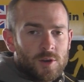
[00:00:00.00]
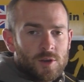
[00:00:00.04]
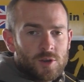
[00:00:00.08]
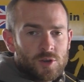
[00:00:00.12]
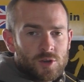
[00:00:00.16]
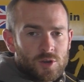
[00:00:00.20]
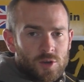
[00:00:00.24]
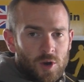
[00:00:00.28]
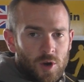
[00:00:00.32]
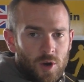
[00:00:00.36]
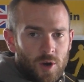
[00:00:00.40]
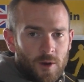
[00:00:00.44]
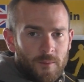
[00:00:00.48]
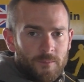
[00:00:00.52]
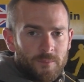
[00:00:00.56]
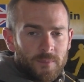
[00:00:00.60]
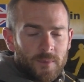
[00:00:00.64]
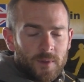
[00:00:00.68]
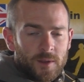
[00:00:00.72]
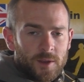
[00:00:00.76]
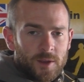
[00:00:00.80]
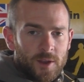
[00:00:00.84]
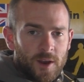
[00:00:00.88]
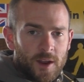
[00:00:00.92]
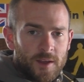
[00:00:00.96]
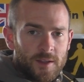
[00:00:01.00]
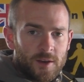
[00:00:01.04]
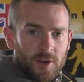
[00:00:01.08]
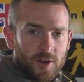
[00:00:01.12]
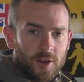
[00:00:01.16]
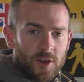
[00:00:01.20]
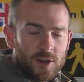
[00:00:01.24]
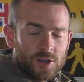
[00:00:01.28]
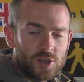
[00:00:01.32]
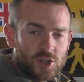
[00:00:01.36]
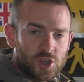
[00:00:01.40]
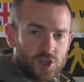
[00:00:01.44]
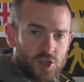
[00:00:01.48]
So you're either
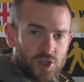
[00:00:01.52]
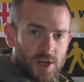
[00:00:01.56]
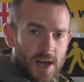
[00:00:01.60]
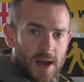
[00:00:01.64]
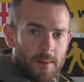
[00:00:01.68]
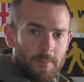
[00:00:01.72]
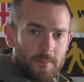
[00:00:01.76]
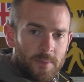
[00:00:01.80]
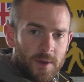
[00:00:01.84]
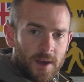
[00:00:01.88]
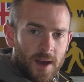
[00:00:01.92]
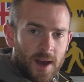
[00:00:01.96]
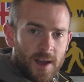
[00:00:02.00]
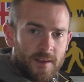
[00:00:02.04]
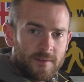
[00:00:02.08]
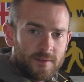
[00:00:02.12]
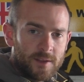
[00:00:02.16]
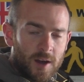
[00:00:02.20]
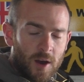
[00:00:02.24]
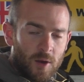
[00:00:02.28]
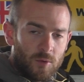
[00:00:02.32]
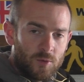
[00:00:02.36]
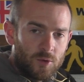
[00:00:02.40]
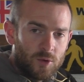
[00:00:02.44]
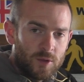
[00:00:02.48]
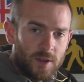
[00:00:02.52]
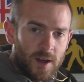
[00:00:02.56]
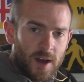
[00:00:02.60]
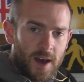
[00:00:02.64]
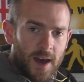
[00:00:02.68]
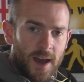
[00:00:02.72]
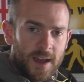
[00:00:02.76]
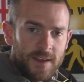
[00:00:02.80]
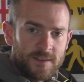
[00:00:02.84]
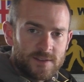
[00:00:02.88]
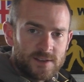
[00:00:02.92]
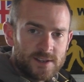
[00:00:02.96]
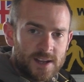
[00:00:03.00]
going to strap your hive down to the
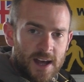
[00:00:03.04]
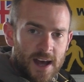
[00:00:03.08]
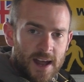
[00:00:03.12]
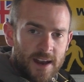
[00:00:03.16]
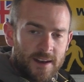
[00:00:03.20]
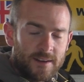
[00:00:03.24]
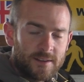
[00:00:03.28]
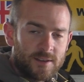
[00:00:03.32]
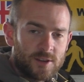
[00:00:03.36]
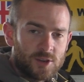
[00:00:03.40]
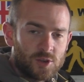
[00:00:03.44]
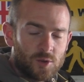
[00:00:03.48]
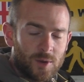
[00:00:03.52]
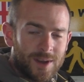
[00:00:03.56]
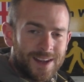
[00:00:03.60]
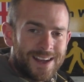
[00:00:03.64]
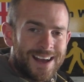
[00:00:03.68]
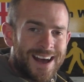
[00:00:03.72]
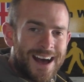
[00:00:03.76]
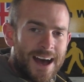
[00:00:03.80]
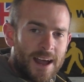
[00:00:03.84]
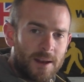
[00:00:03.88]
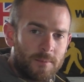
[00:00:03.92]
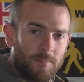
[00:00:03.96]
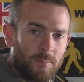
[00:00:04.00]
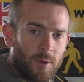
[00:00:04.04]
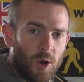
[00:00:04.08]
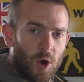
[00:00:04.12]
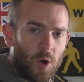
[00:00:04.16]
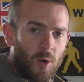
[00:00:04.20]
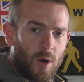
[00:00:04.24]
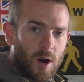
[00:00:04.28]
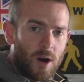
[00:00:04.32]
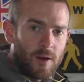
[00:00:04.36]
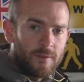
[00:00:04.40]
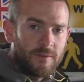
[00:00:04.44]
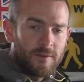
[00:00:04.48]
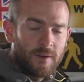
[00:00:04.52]
hive stand so it can't blow
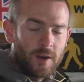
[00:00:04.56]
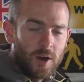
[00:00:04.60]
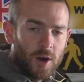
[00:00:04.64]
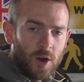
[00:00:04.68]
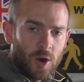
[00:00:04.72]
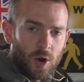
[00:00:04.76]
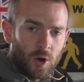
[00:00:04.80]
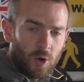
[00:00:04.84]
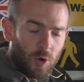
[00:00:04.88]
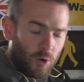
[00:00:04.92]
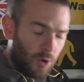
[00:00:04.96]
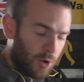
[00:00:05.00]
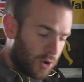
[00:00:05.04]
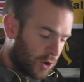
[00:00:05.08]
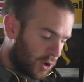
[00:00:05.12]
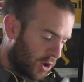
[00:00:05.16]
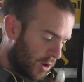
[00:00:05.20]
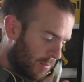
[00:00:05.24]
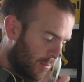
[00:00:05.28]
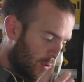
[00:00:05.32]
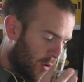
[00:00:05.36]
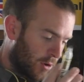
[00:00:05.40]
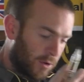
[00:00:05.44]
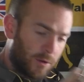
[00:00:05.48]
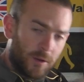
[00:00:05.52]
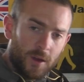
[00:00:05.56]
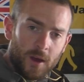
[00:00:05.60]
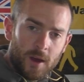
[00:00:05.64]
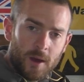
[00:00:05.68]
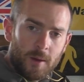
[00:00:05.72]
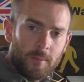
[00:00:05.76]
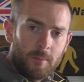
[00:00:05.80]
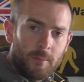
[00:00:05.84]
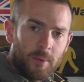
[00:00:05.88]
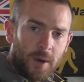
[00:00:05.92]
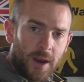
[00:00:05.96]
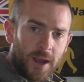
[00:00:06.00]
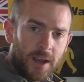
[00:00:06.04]
off, or you're going to put
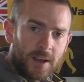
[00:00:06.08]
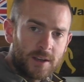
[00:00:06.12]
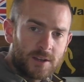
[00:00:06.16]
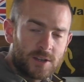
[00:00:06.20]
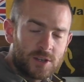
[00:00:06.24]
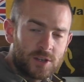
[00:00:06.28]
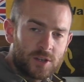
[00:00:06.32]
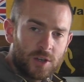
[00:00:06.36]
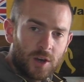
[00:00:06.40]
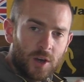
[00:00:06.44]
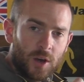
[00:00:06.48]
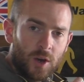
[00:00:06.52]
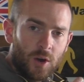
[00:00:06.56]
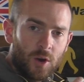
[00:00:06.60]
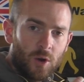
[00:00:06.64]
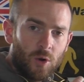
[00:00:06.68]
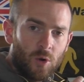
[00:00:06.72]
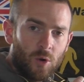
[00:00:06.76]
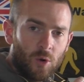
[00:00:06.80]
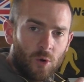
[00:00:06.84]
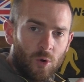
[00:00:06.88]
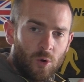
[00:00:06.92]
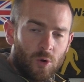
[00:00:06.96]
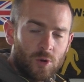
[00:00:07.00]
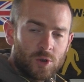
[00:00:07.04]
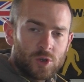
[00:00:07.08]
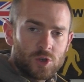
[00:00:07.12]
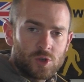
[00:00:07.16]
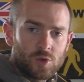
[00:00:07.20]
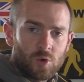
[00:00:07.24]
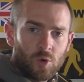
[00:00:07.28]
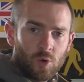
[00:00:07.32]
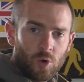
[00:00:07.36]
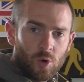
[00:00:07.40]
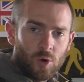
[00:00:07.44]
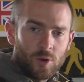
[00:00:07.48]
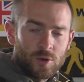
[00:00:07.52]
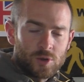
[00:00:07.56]
bricks or
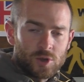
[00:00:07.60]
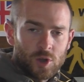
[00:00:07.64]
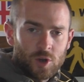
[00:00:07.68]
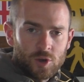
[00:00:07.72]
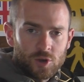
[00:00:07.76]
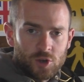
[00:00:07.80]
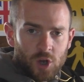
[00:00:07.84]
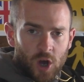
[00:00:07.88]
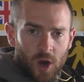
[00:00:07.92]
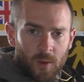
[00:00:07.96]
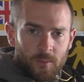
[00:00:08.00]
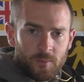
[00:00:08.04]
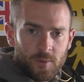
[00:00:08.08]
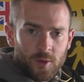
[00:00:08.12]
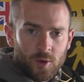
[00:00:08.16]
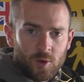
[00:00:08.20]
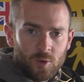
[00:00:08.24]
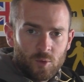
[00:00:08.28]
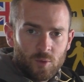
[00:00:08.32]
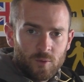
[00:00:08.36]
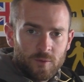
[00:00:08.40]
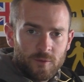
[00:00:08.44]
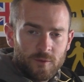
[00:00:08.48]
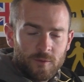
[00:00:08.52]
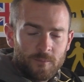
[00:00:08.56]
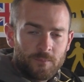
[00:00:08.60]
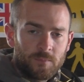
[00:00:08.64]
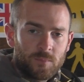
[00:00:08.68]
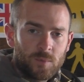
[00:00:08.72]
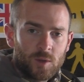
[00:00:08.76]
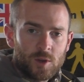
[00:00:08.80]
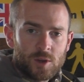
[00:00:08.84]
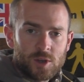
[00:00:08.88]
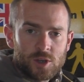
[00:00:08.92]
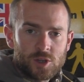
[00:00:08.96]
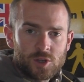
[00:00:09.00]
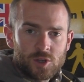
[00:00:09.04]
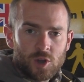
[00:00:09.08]
stones on top of the roof
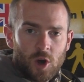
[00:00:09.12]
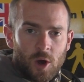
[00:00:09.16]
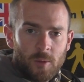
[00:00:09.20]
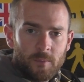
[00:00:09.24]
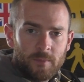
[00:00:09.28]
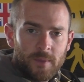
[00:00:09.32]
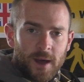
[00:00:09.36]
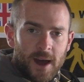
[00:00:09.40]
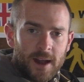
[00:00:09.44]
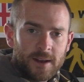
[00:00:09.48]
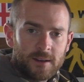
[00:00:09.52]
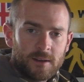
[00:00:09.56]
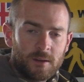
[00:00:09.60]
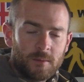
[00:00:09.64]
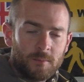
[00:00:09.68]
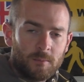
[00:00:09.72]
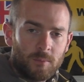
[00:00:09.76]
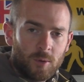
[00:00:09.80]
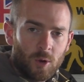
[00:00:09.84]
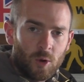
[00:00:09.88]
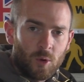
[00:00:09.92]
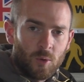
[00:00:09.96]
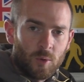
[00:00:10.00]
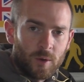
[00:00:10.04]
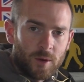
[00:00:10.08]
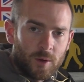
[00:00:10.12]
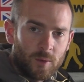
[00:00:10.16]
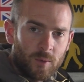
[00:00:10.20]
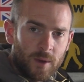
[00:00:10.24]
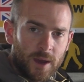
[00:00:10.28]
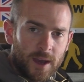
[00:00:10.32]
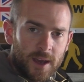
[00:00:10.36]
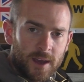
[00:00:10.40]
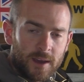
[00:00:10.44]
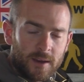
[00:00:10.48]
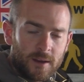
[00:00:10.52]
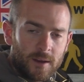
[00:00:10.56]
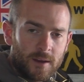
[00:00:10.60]
to stop that blowing
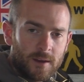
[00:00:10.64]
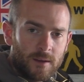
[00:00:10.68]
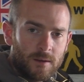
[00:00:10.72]
away.